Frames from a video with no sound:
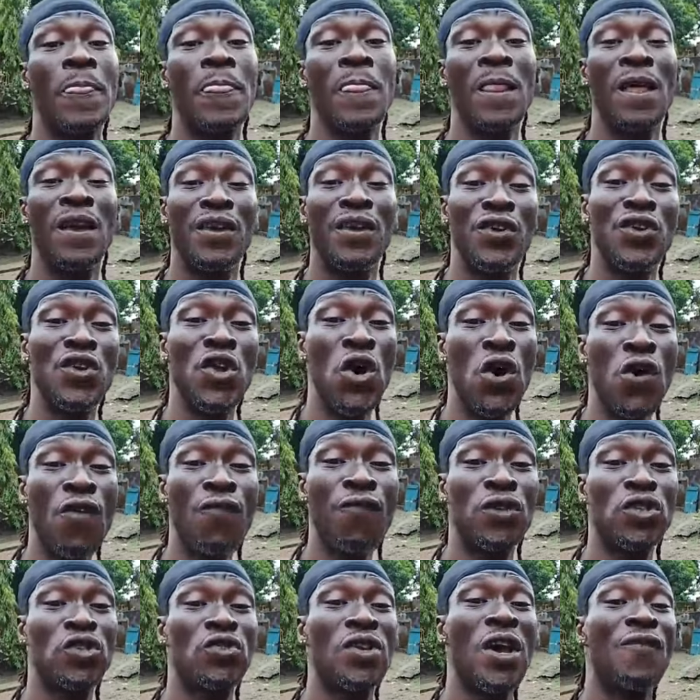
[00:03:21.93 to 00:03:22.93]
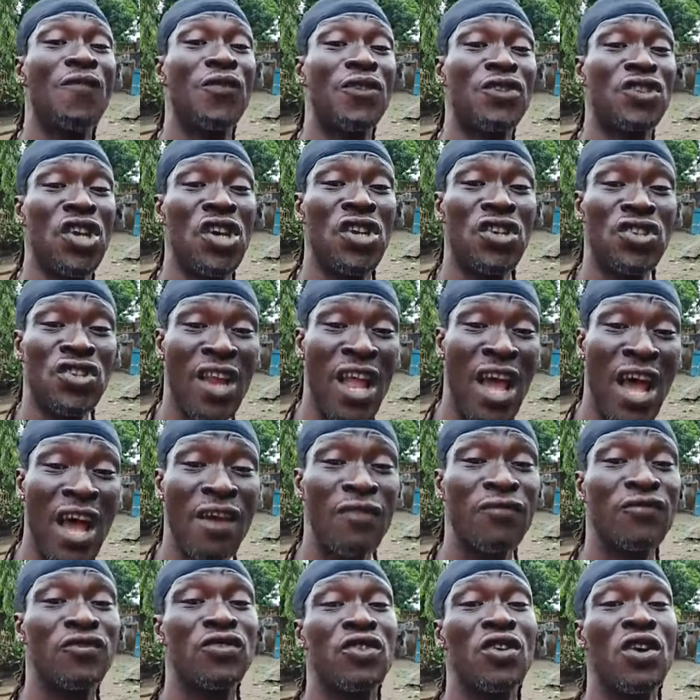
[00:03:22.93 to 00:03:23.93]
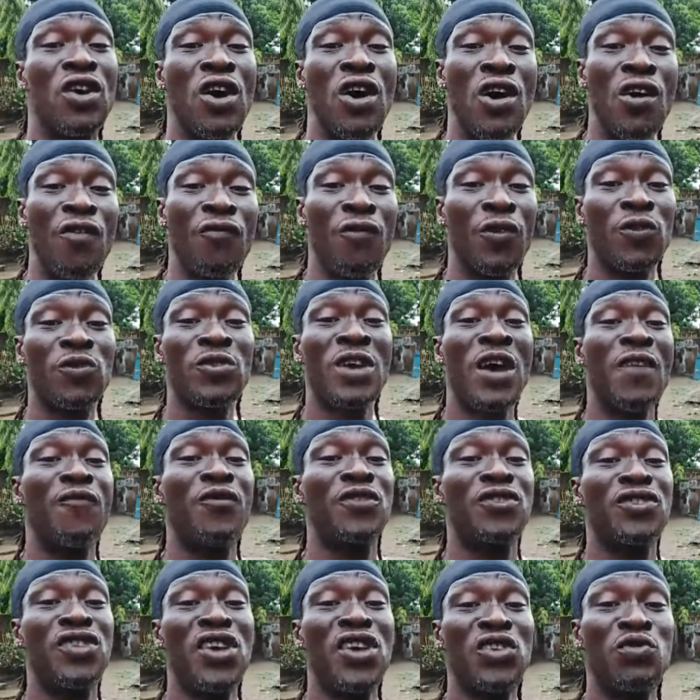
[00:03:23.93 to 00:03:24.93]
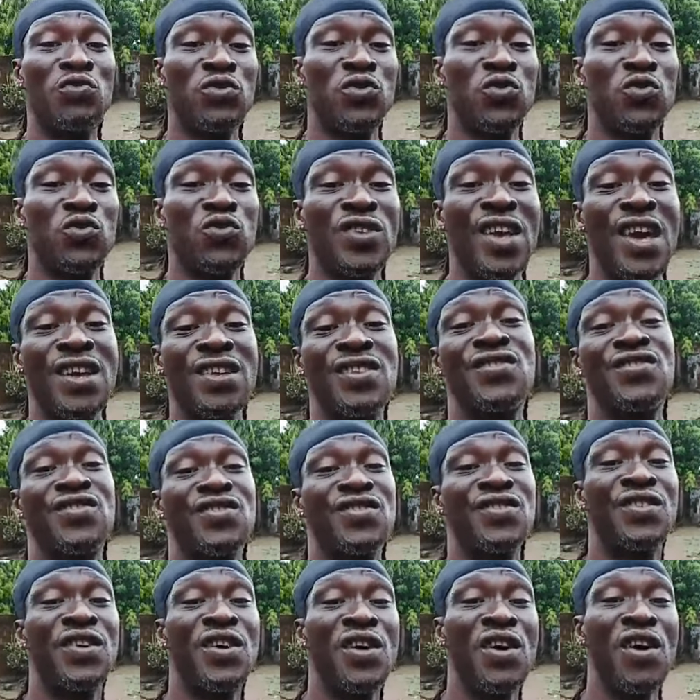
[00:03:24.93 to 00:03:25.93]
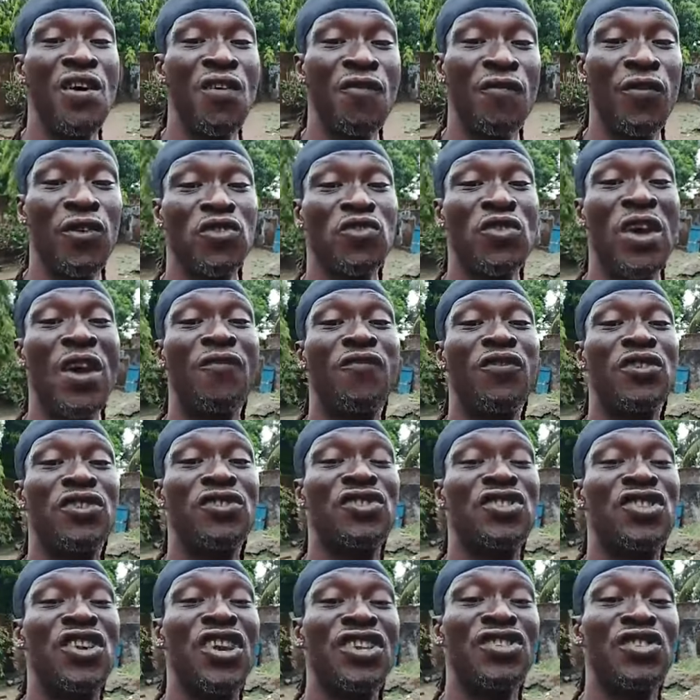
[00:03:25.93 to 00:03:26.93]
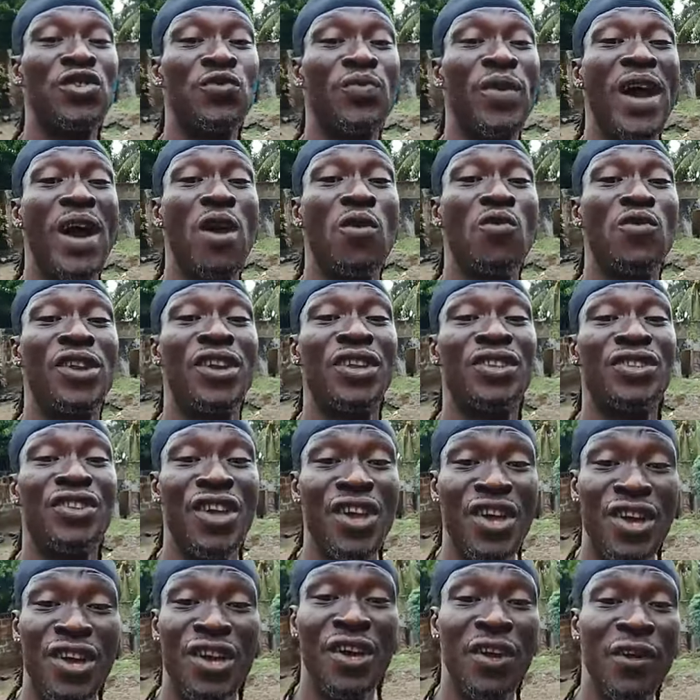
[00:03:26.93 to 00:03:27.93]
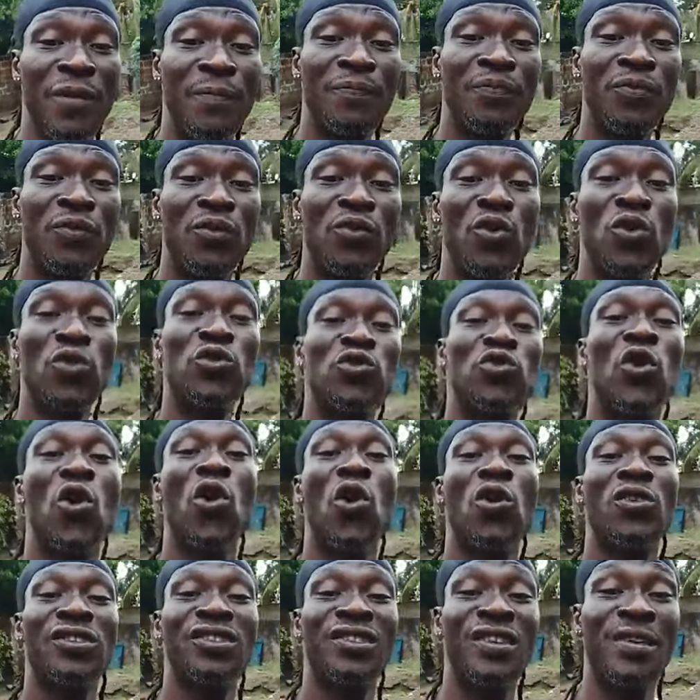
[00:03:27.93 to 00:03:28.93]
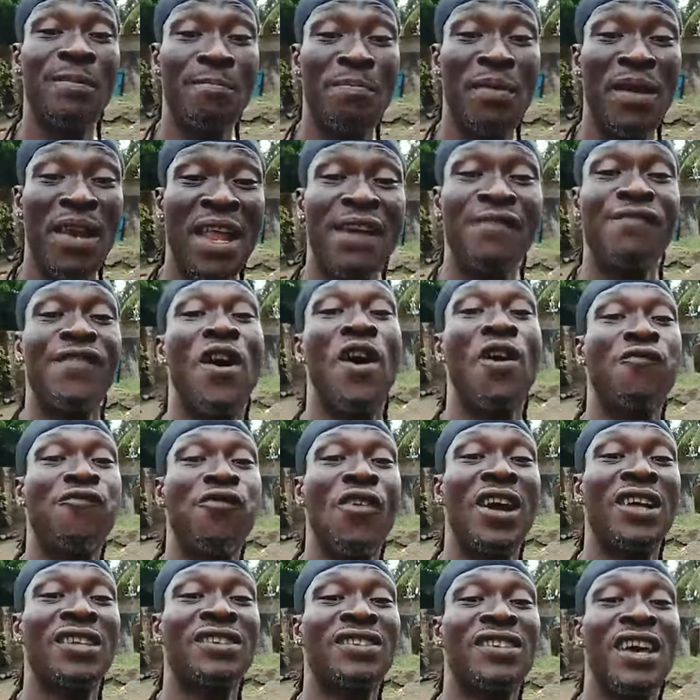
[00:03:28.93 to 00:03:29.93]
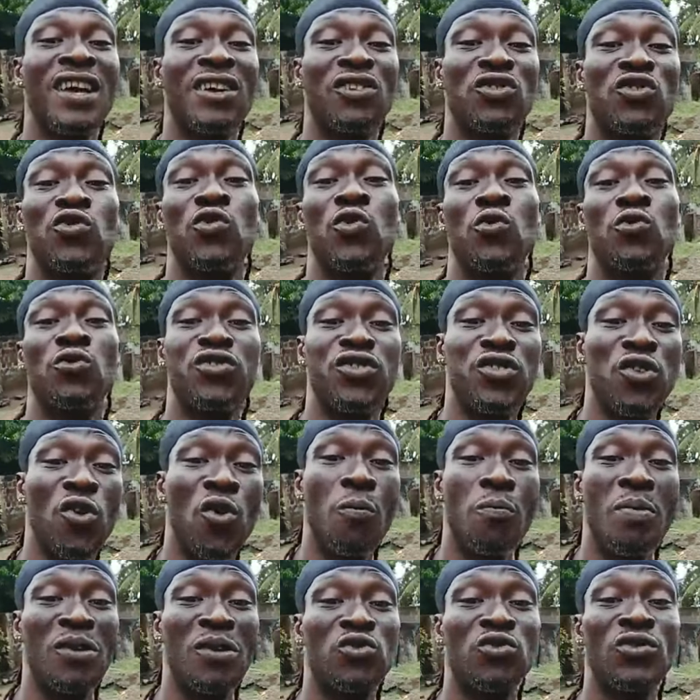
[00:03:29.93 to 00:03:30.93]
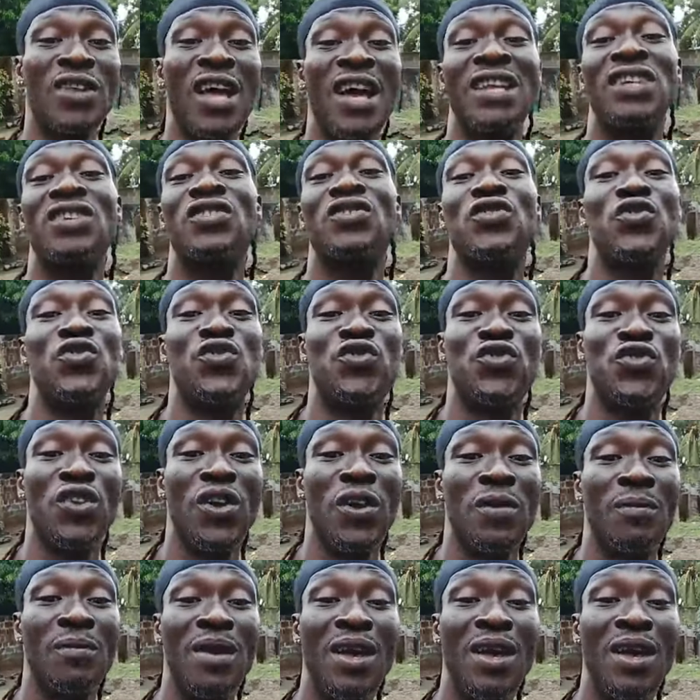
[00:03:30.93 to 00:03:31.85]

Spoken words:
You know, for try for change lives, for try for change with society, for try for change the way I would think, not to alter palaver or for attack souls or personalities them.